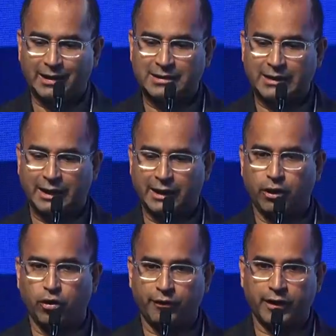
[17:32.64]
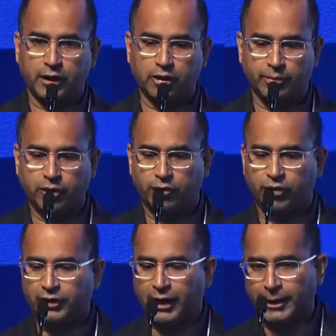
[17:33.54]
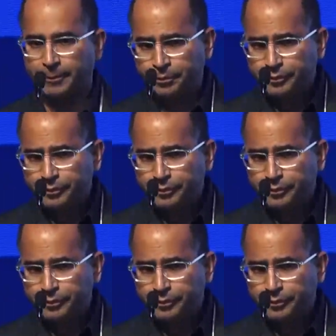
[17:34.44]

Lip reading: slide, I know I've gone a little bit over time.